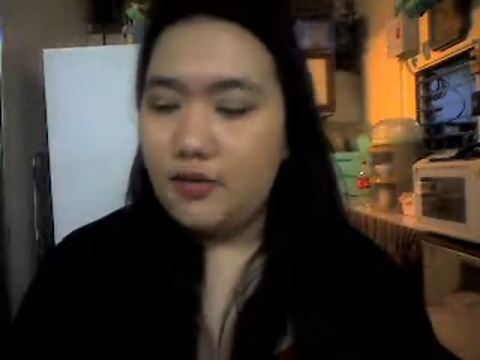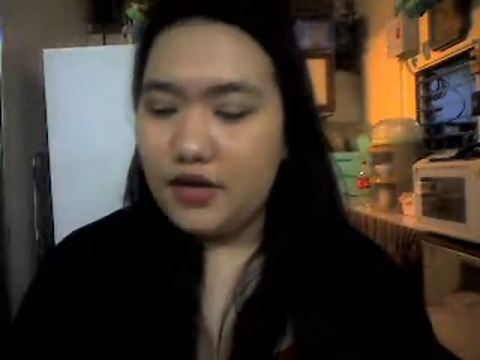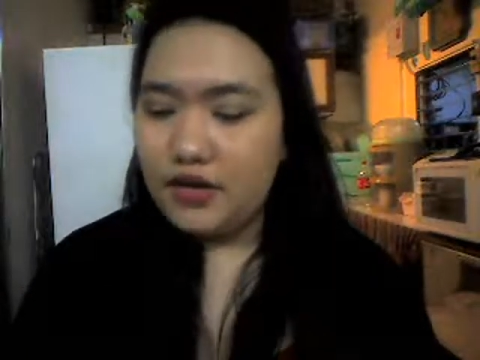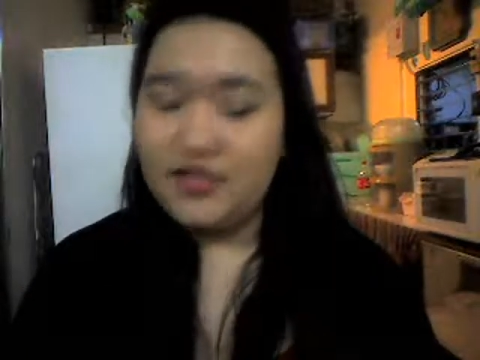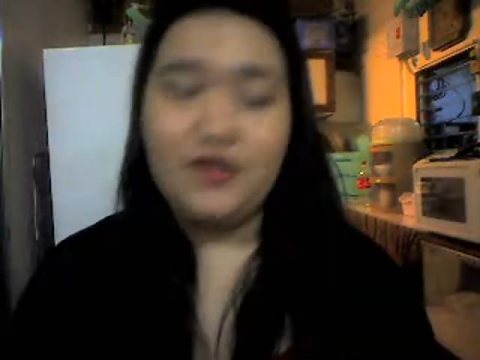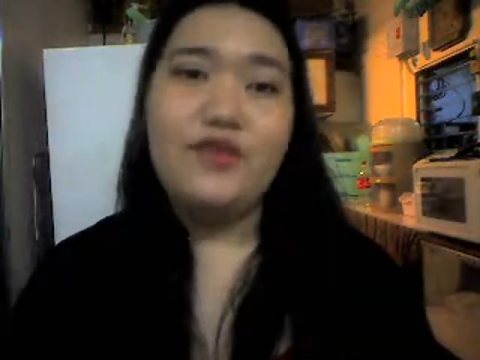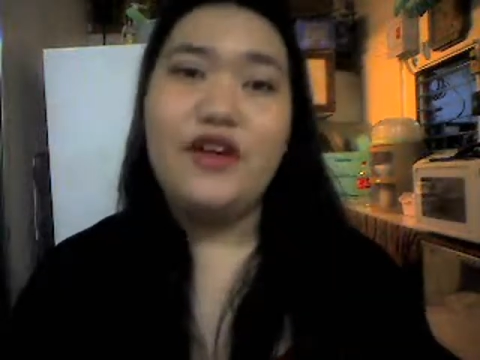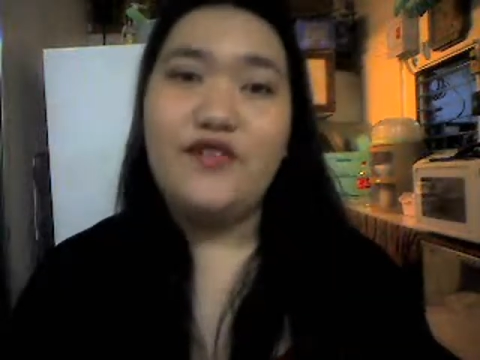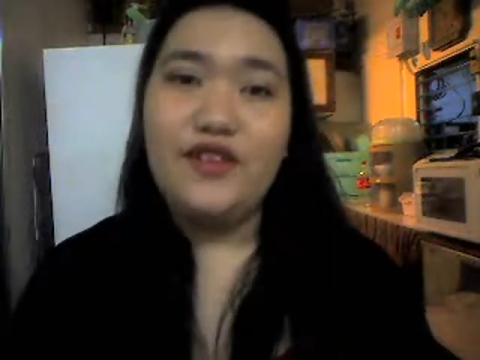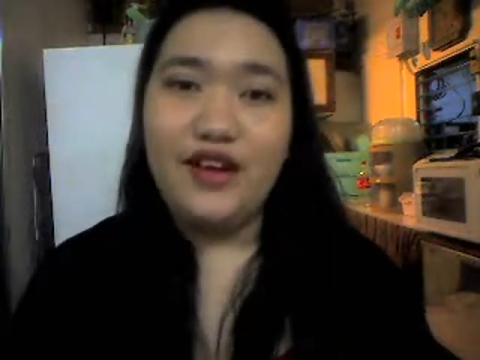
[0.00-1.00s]
because I don't
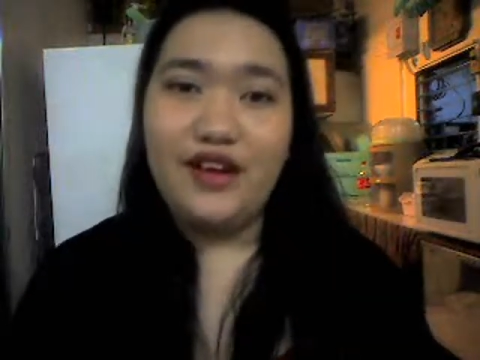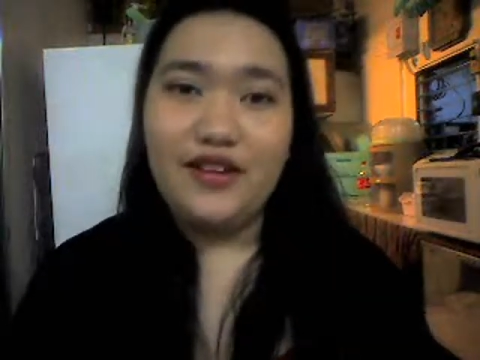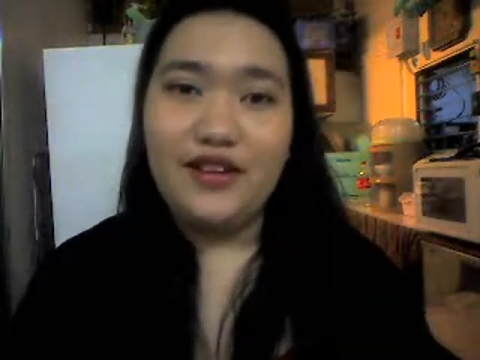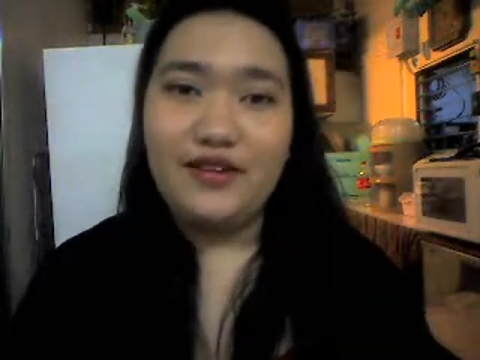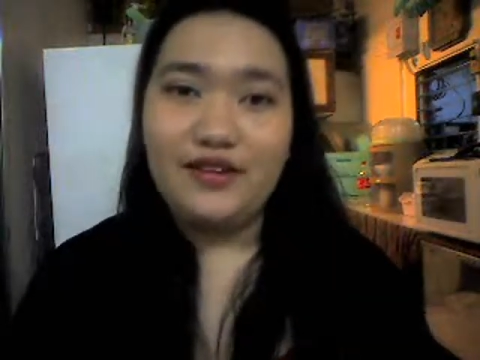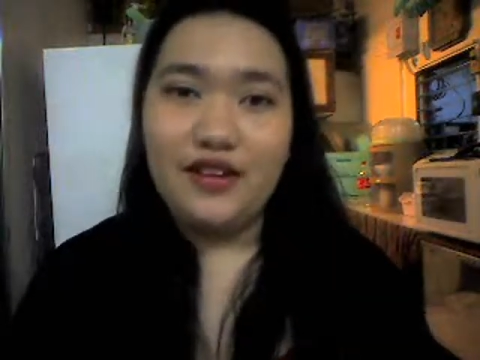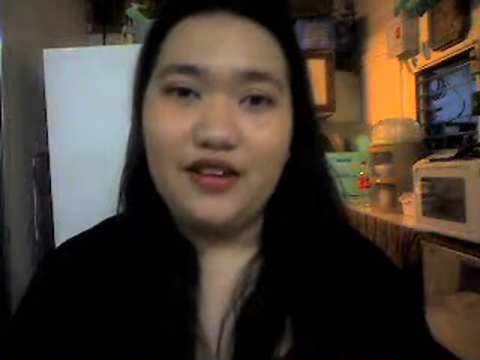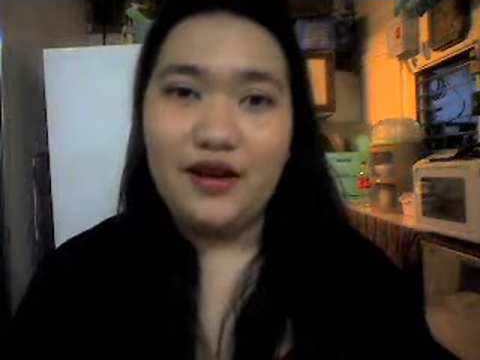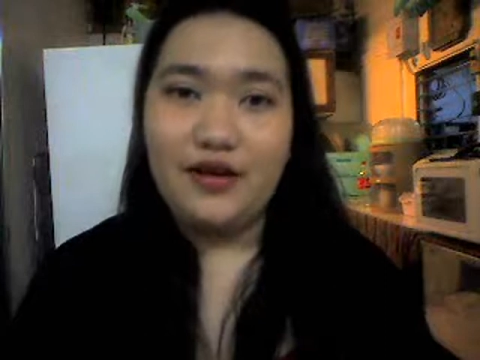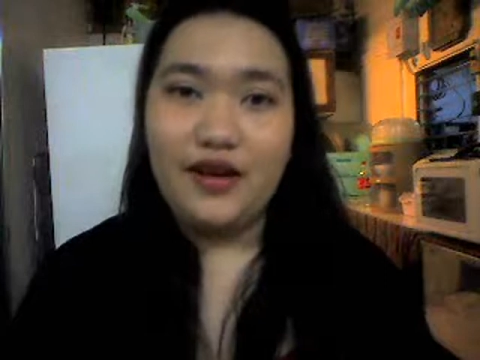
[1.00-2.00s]
have an eyeliner
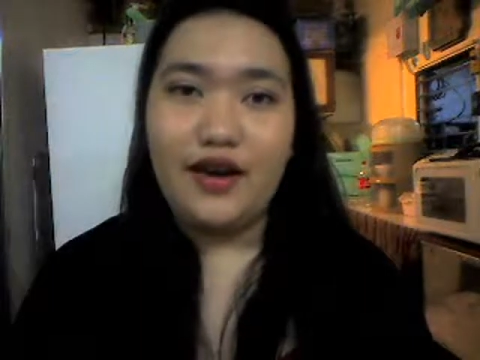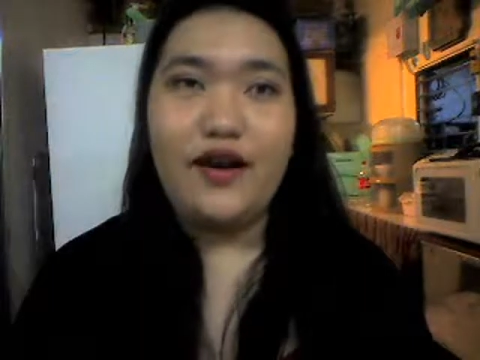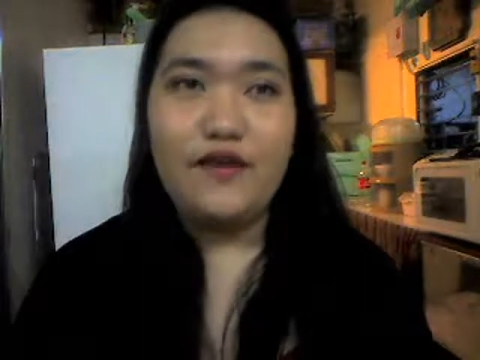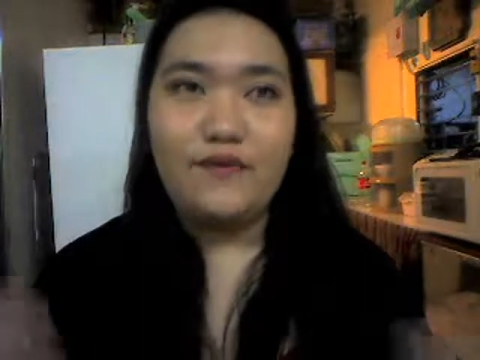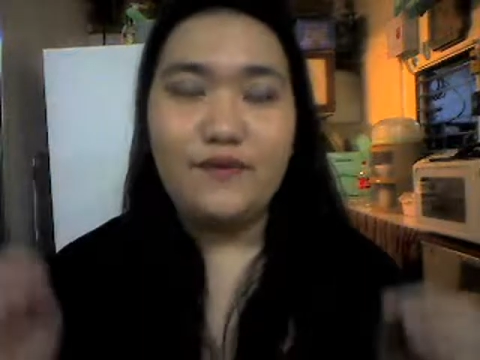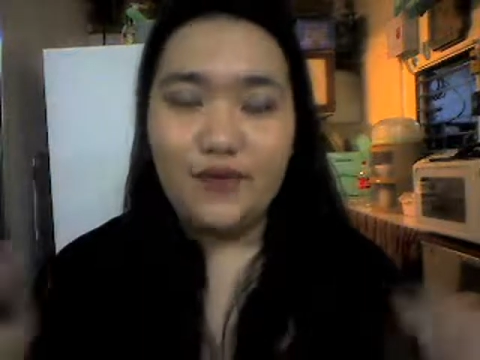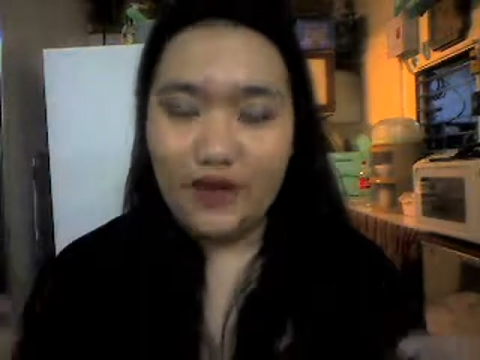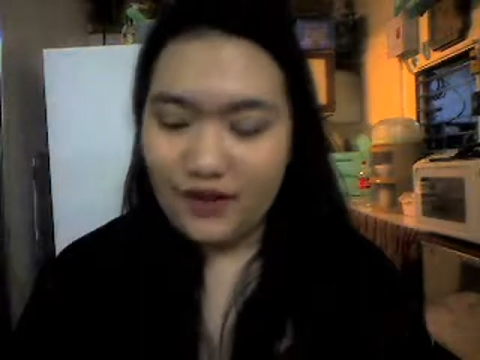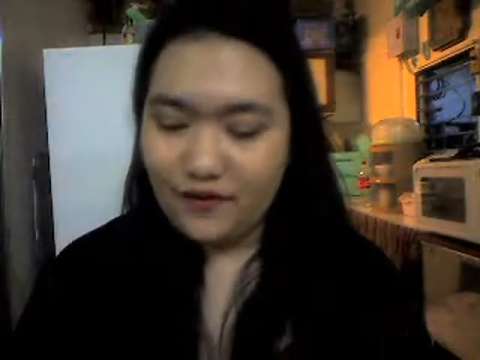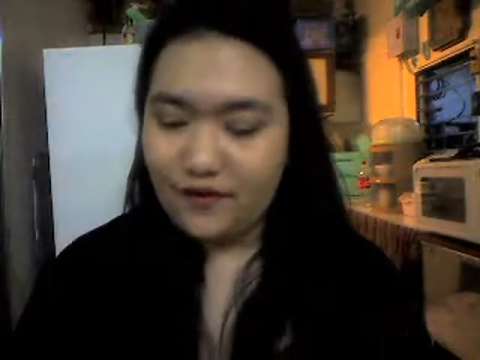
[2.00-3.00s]
right now, like I
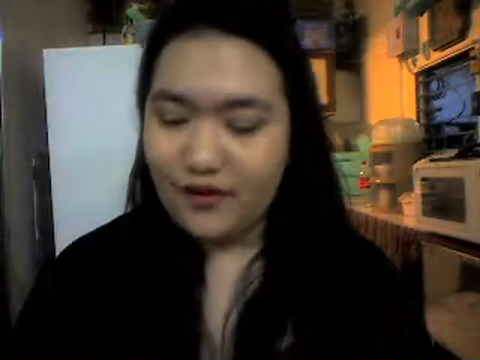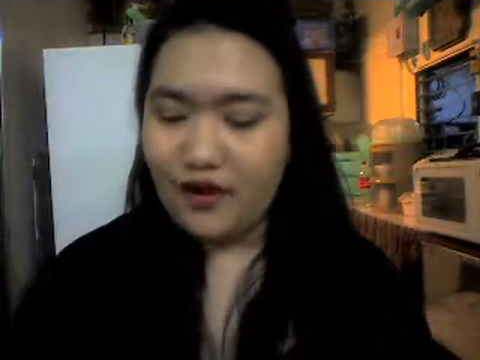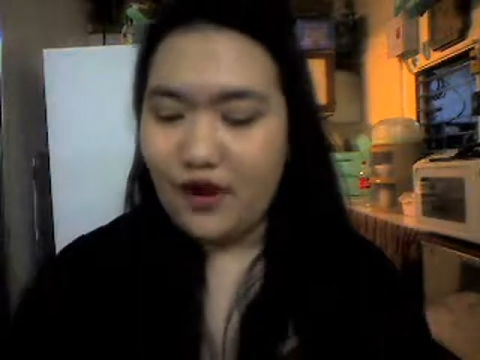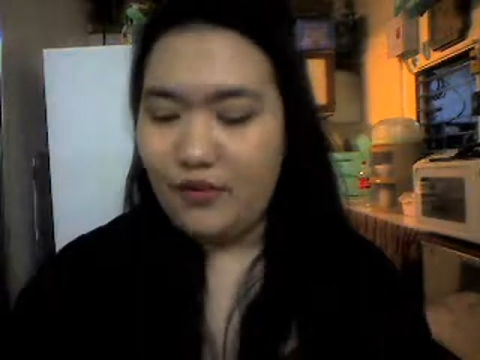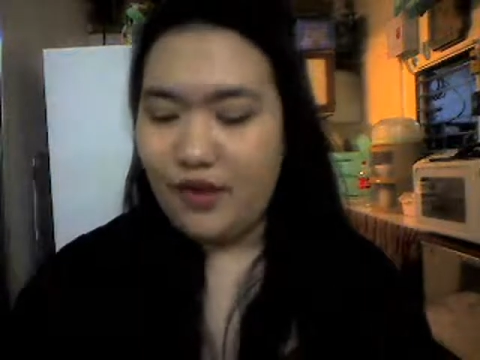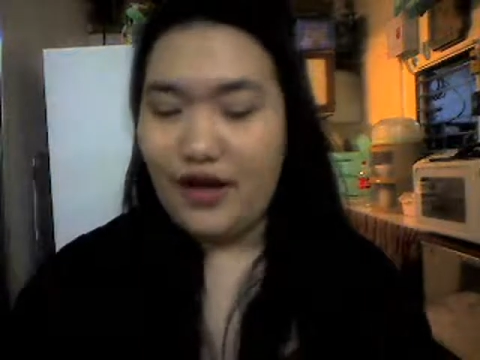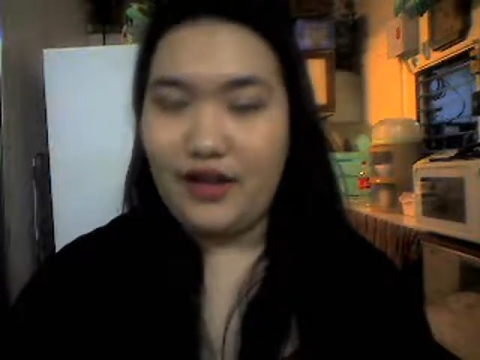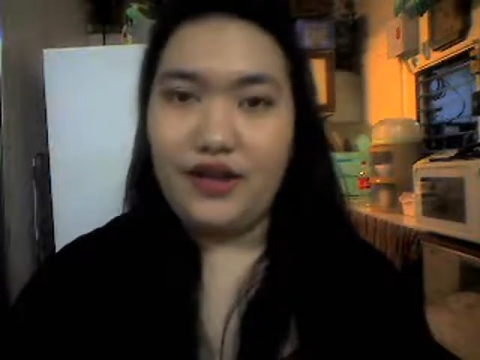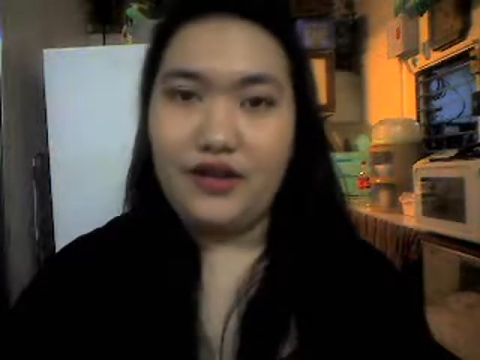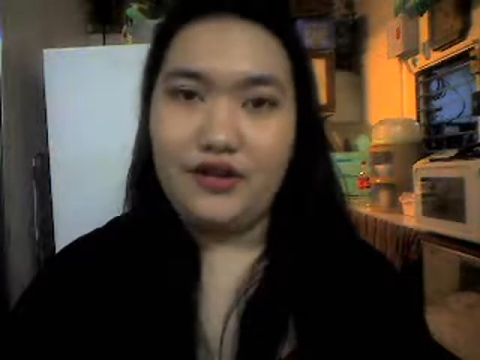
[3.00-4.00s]
freaking forgot my
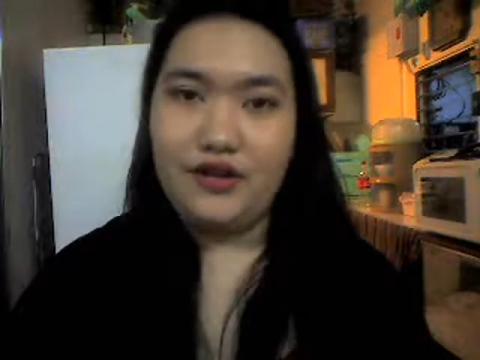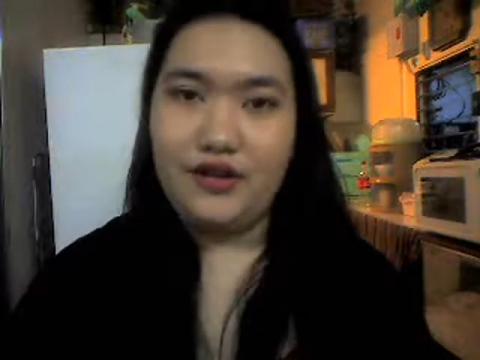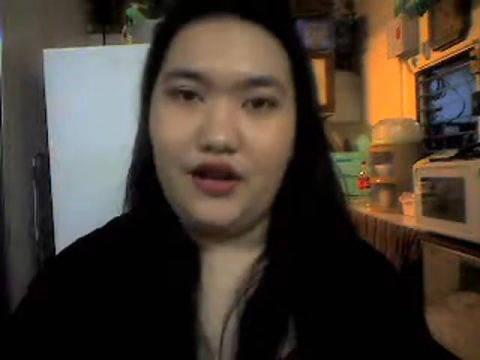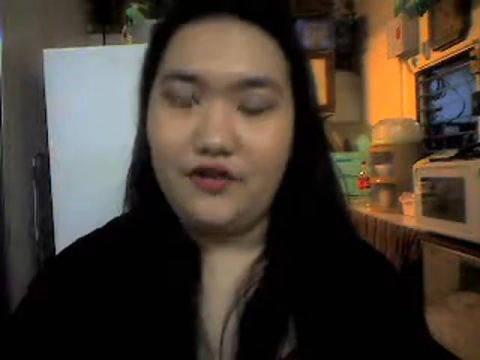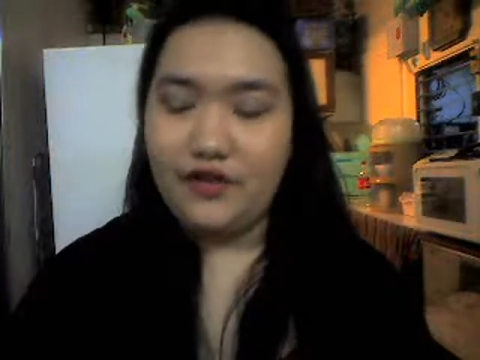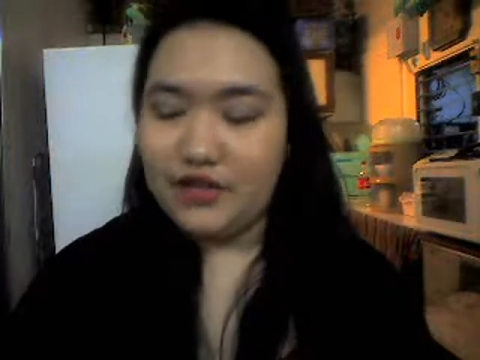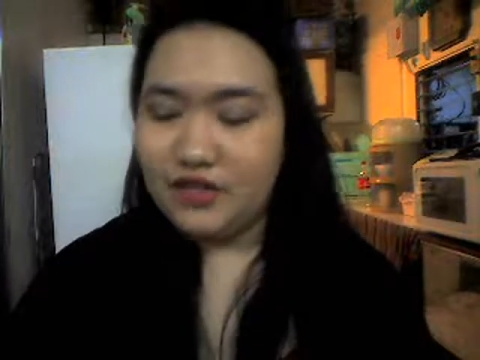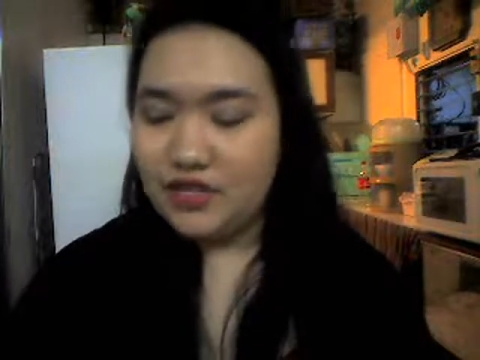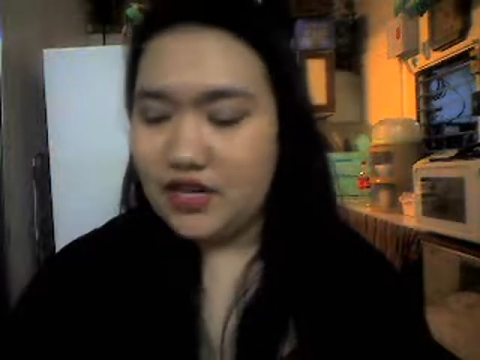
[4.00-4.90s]
eyeliner at the office.